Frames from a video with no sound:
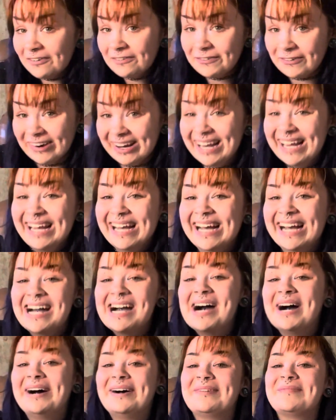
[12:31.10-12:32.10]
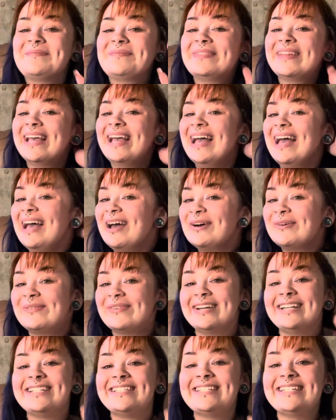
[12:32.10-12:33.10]
free, um,
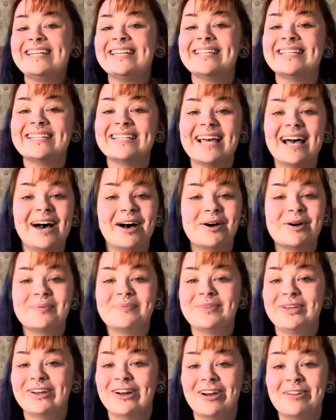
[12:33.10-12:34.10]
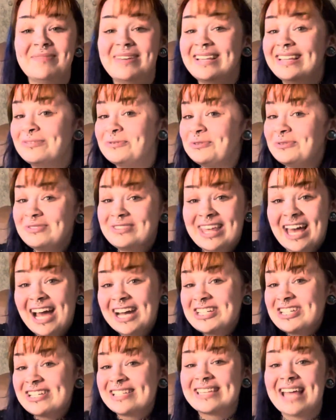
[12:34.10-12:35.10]
which you, um, you know I mean?
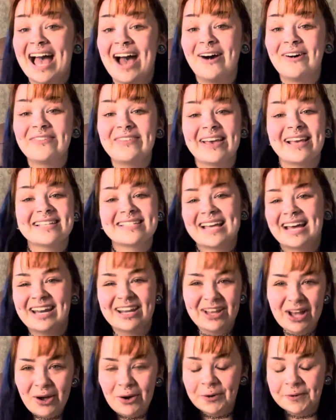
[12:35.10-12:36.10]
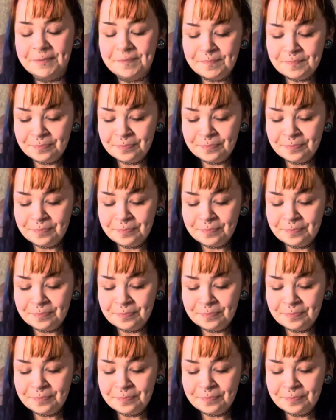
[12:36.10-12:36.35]
That's just how things kind of go.